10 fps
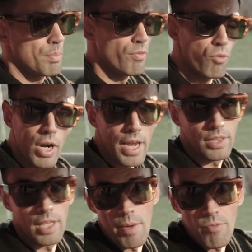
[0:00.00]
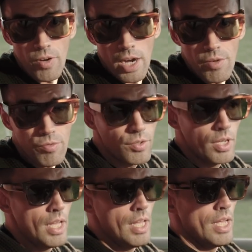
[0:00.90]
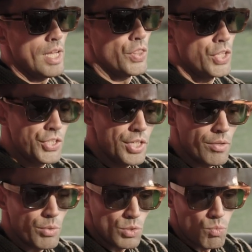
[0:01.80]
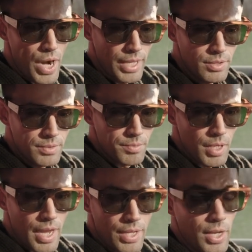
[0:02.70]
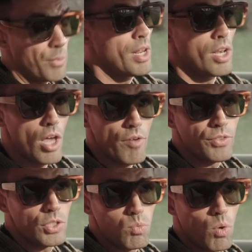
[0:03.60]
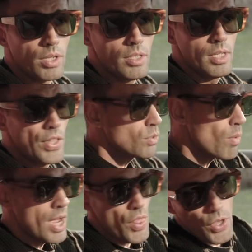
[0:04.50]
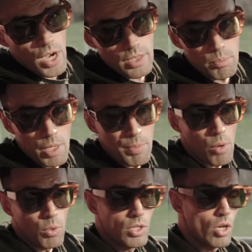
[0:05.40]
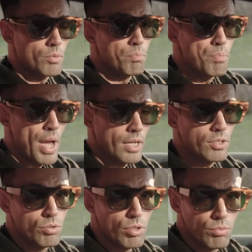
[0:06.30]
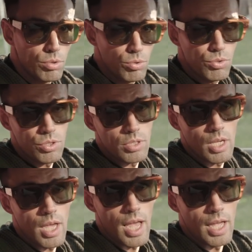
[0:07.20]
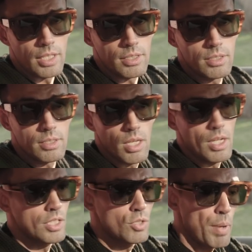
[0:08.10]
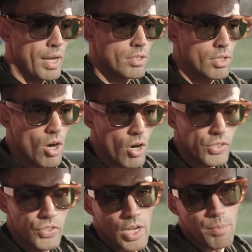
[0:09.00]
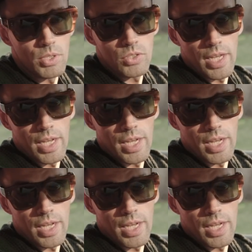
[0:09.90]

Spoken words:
before I had the M5, the interior was red, and I really loved this one. That's why I thought maybe I will go back to the roots and spec the car same as the